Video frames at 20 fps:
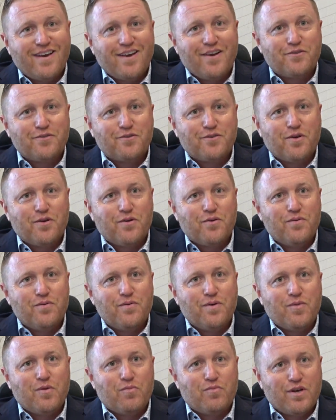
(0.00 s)
I
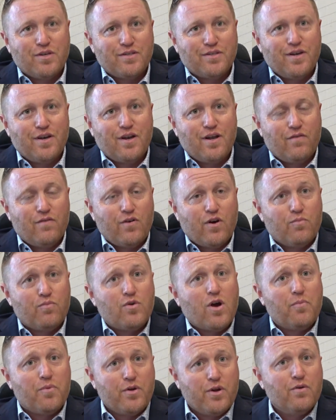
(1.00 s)
also am the president of our
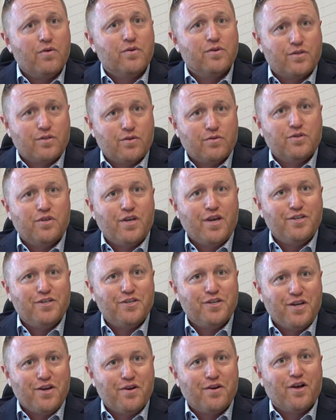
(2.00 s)
Property Owners
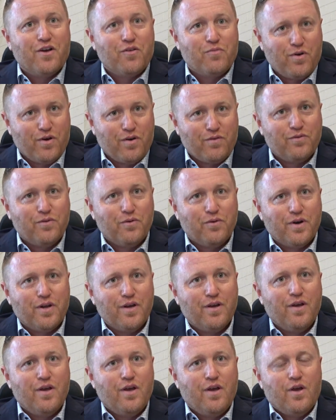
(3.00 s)
Association here at Health Park,
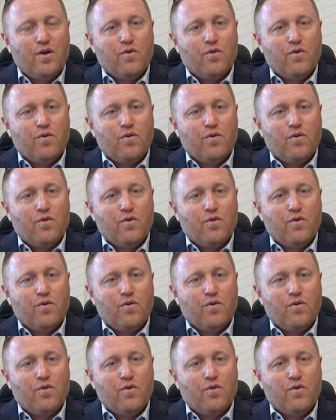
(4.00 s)
Florida.